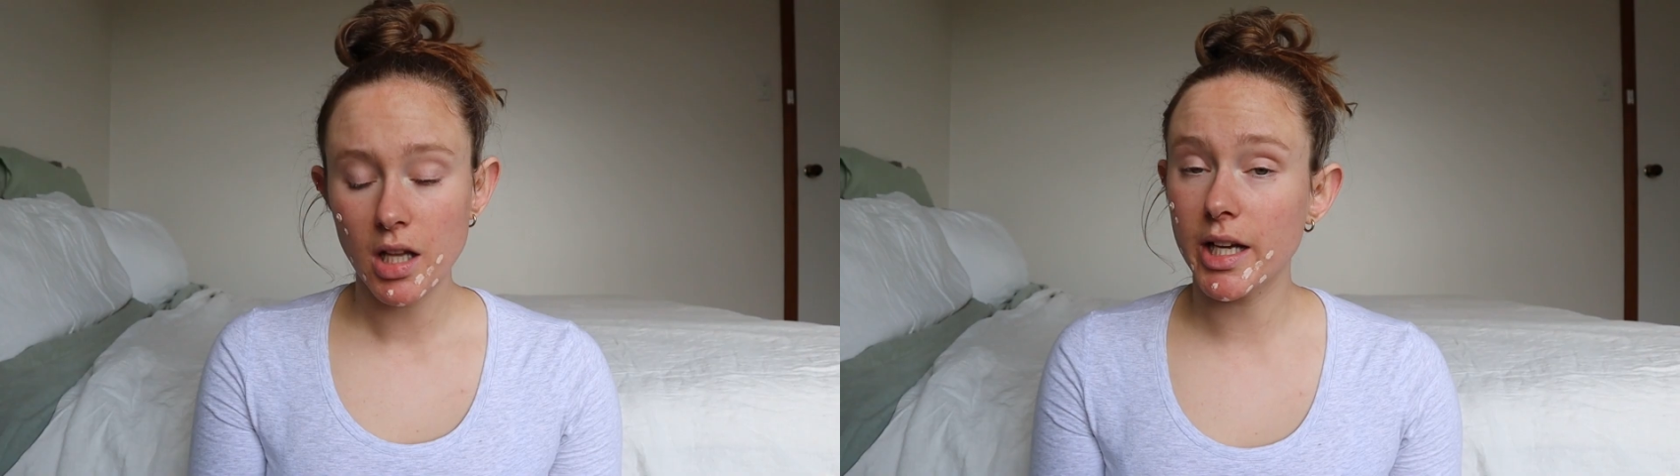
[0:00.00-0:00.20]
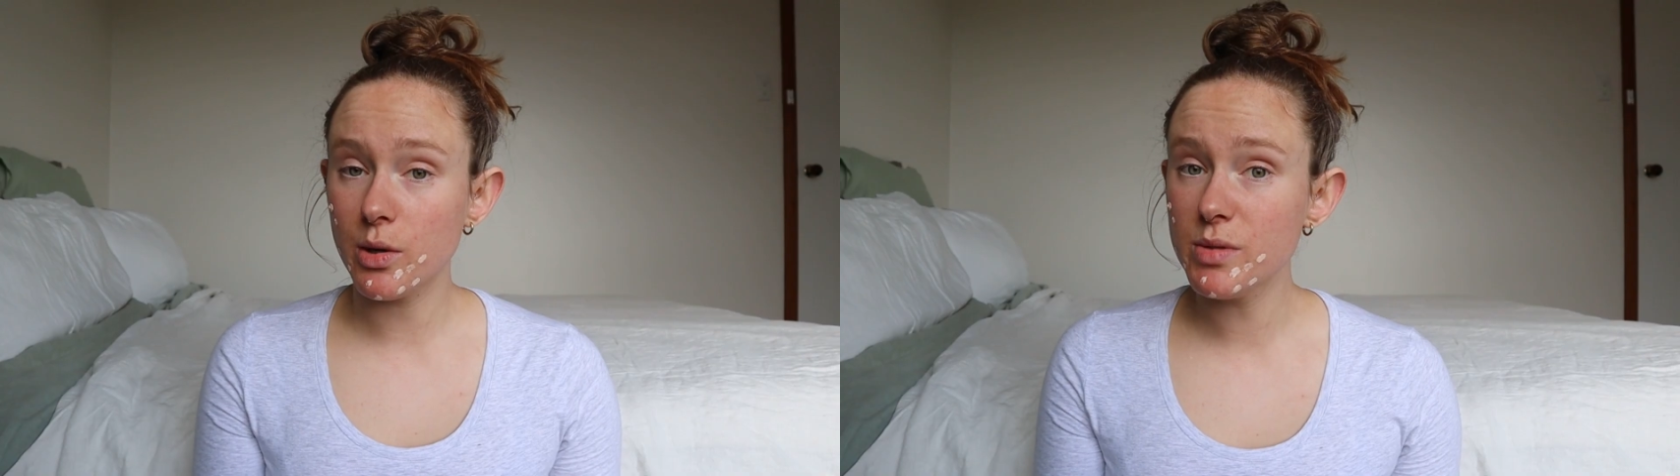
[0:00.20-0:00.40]

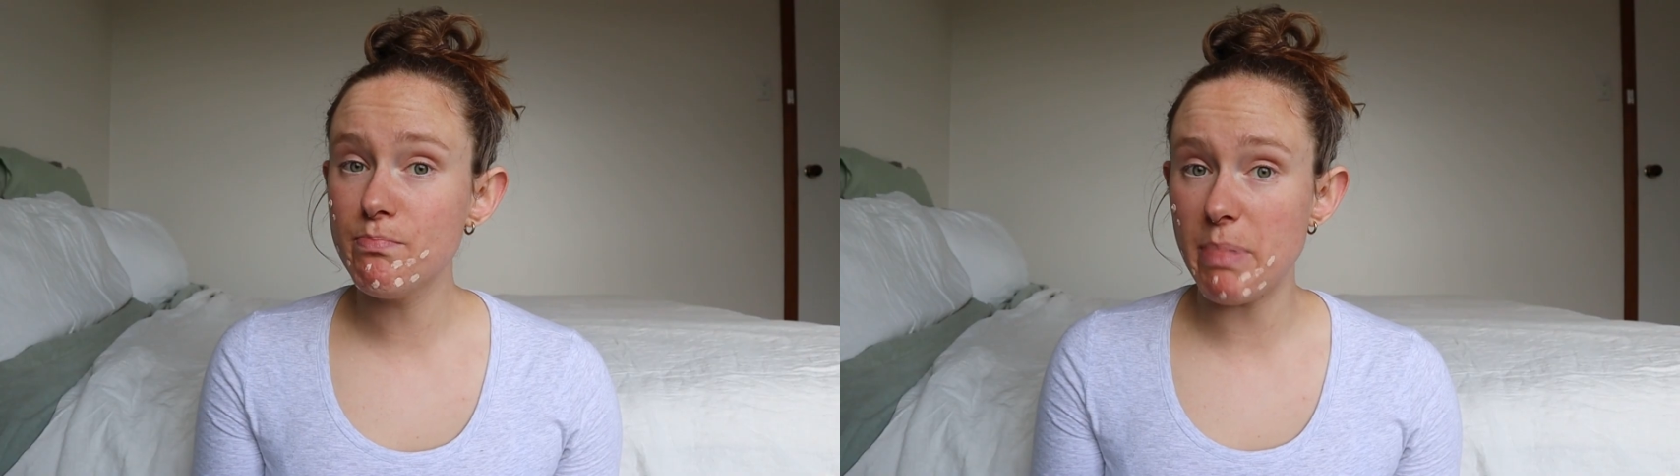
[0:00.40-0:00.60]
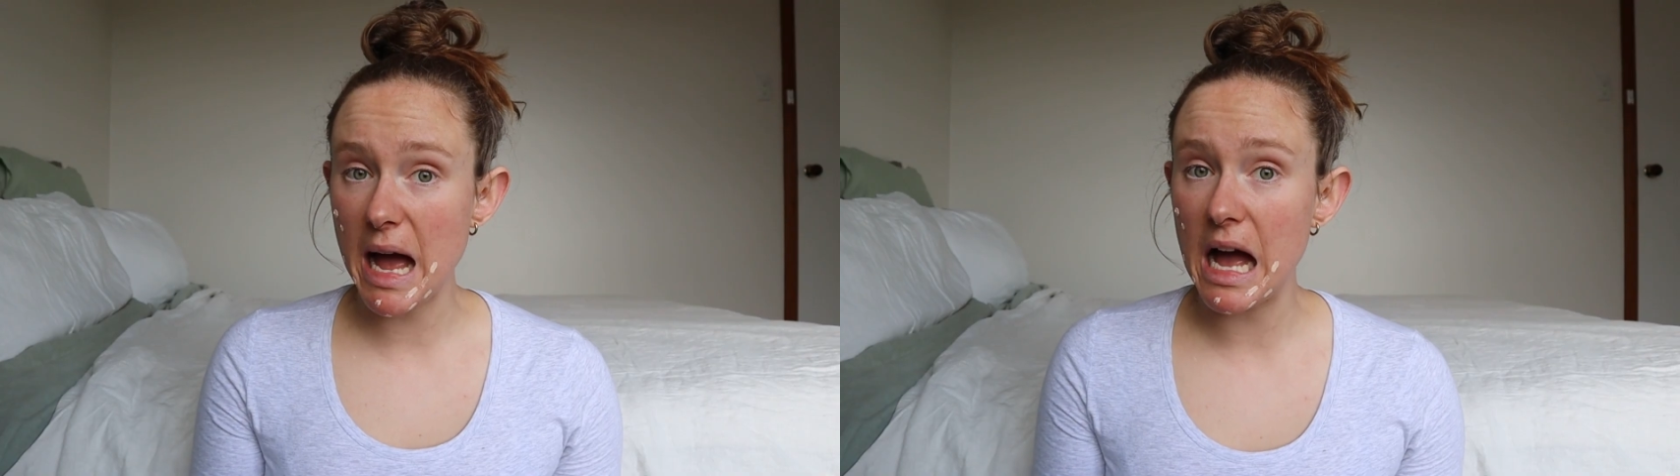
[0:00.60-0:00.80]
Like, it was
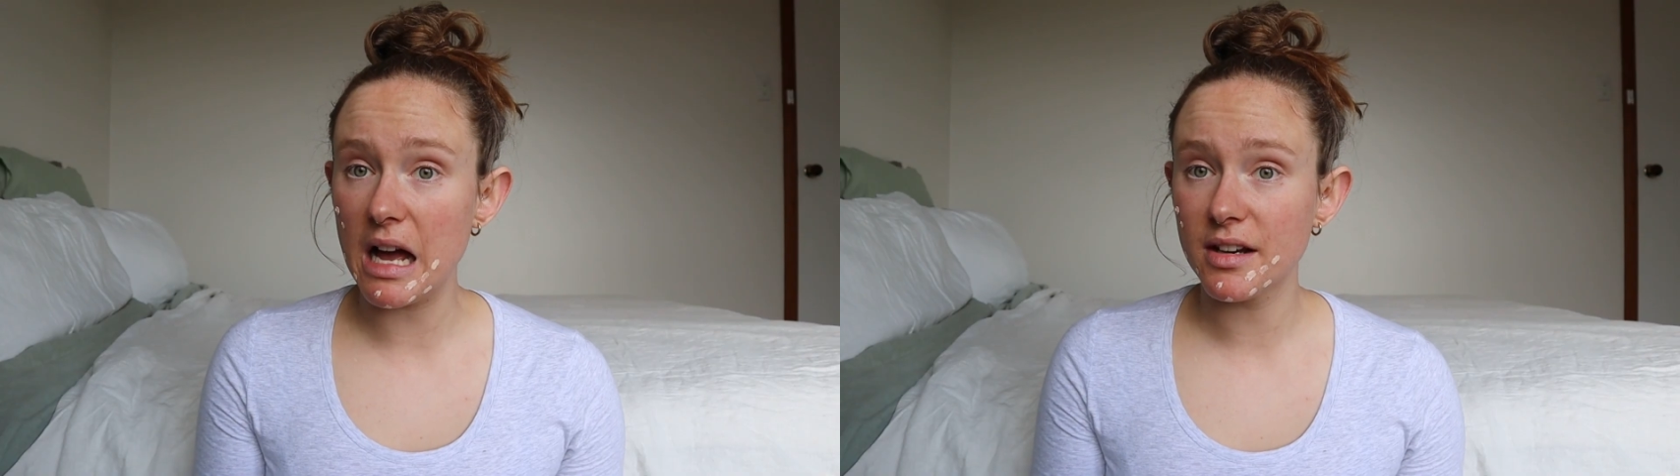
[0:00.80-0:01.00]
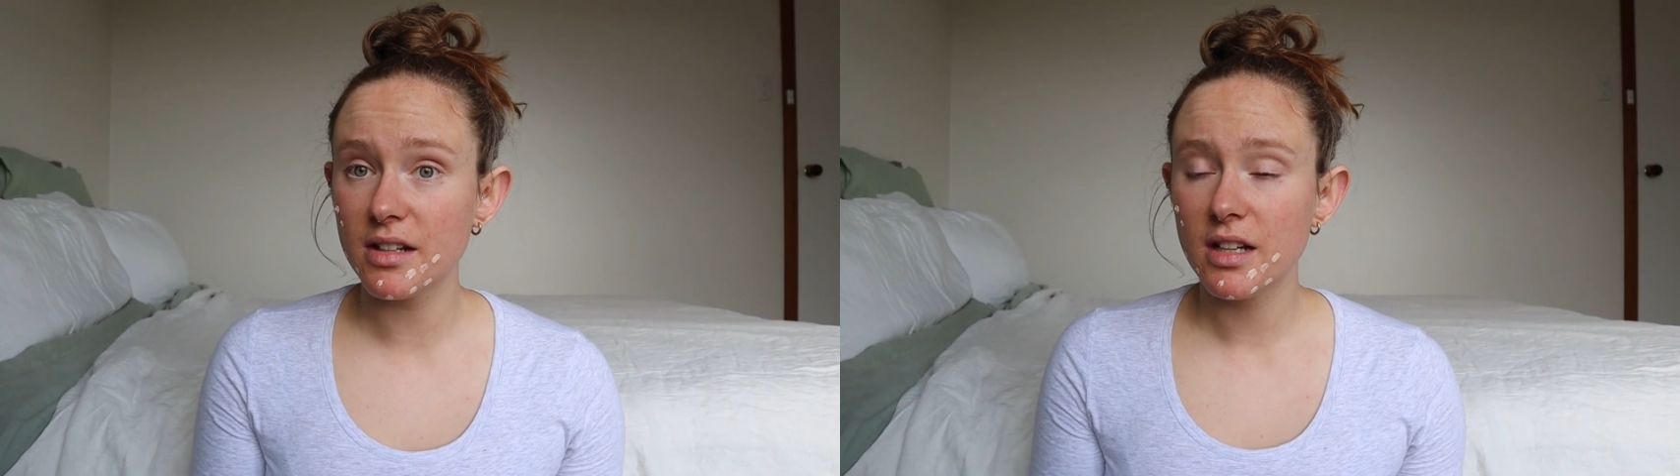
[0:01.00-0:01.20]

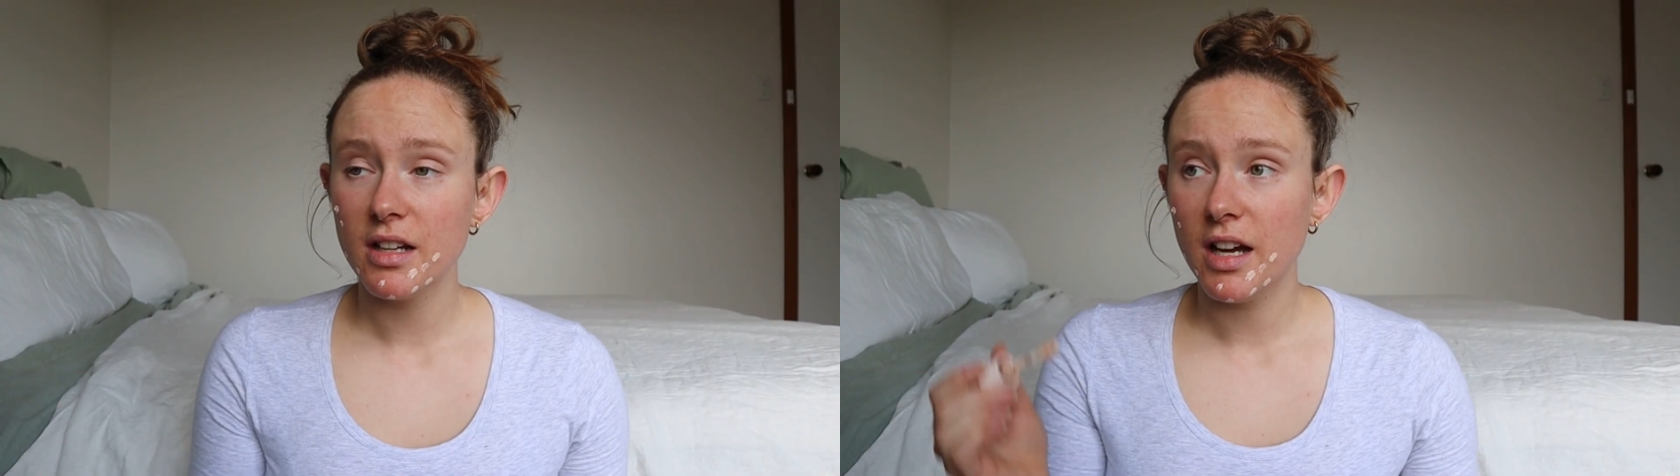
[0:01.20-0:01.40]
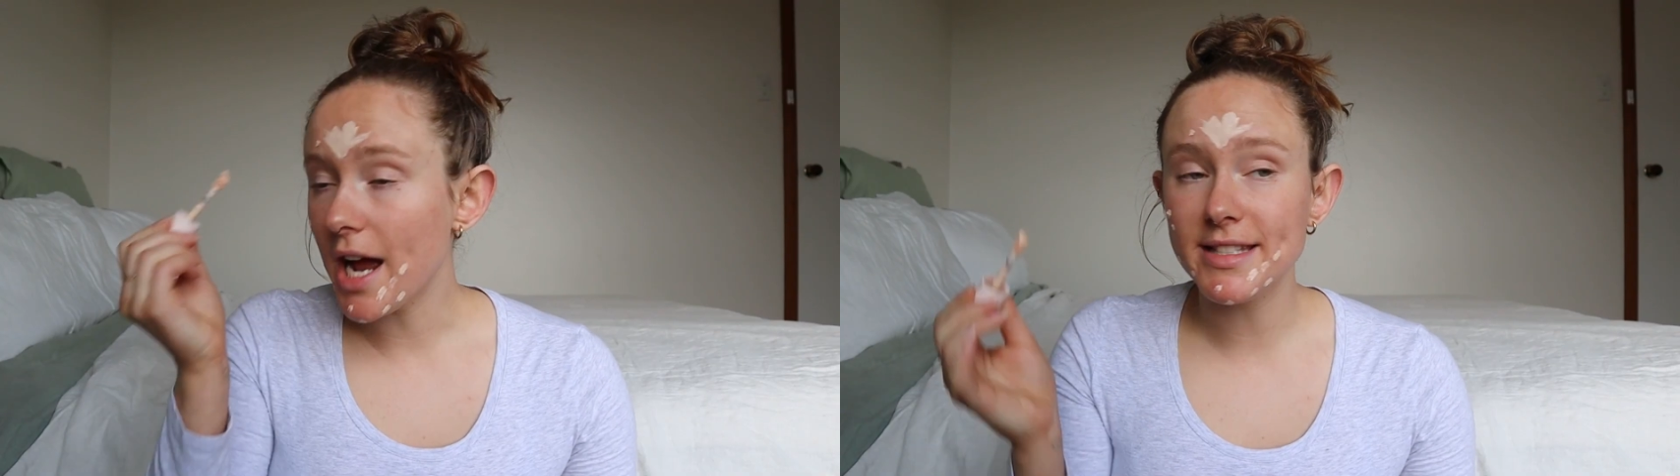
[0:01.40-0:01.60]
bad.
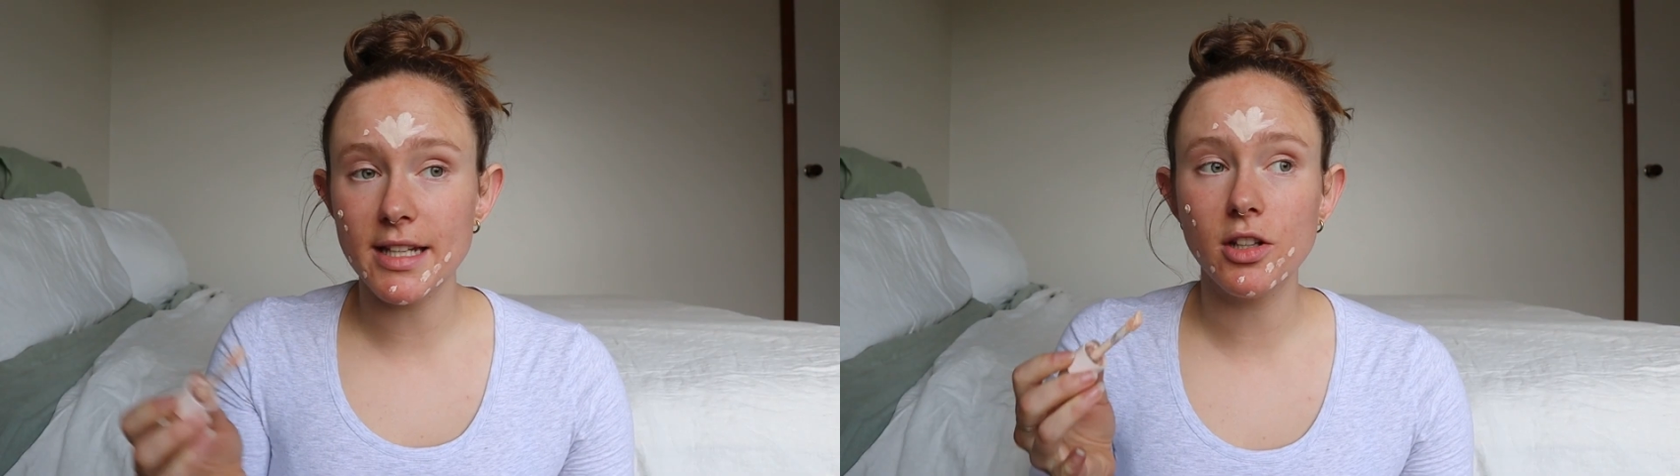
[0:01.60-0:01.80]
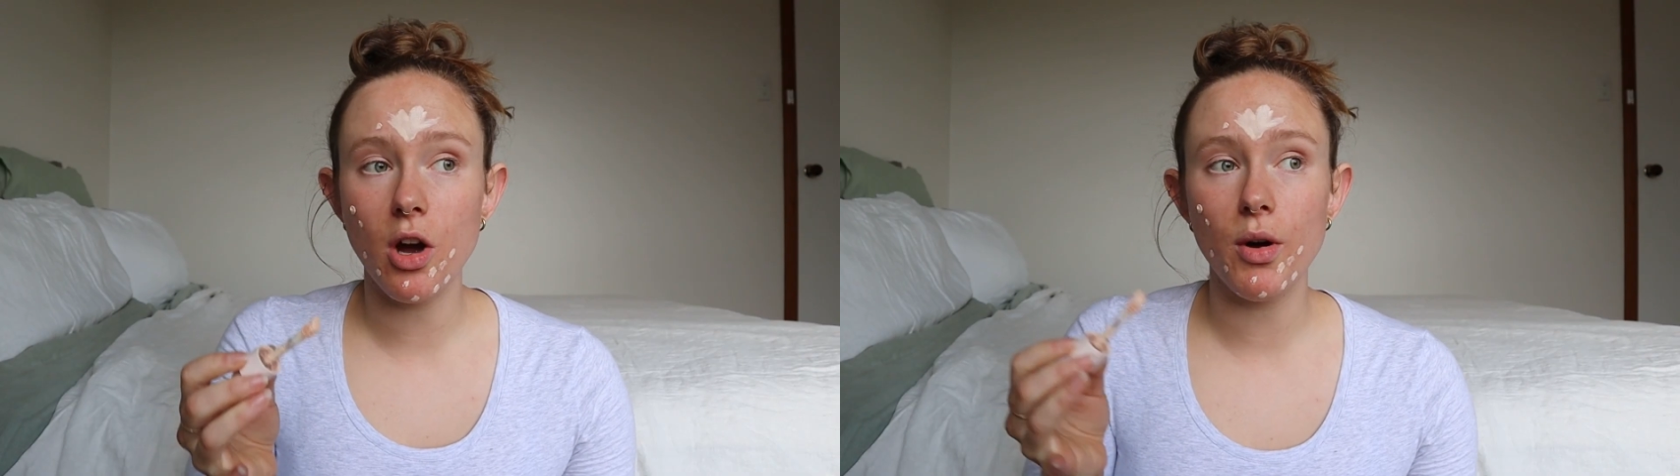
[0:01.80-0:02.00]
I
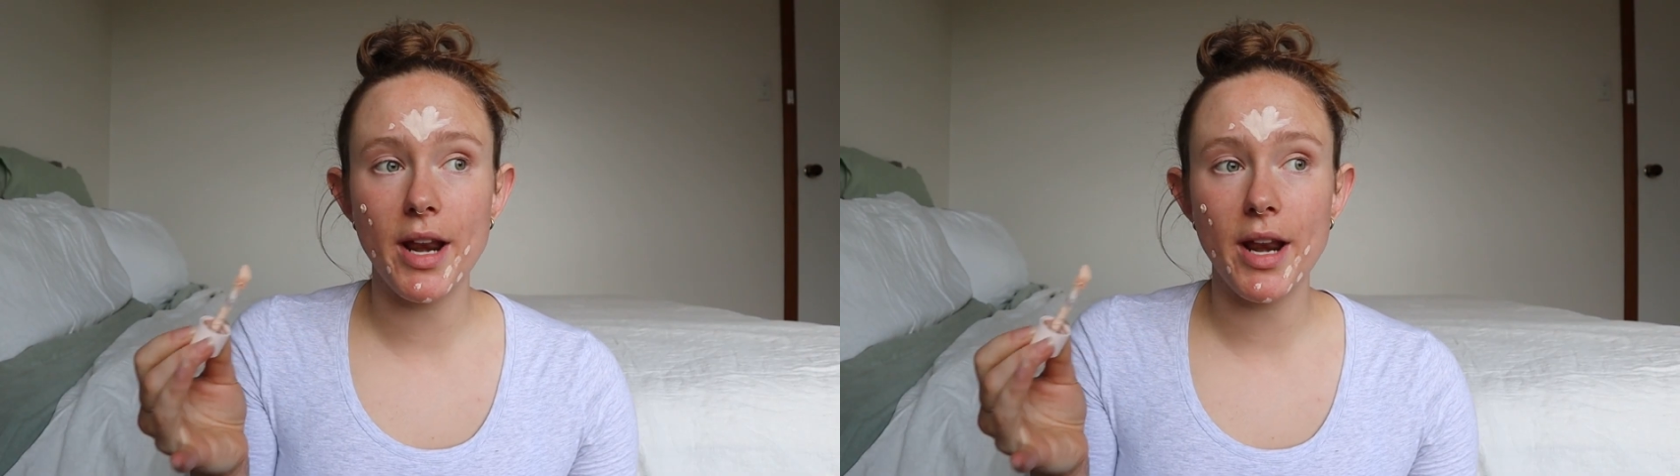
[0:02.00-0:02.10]
did go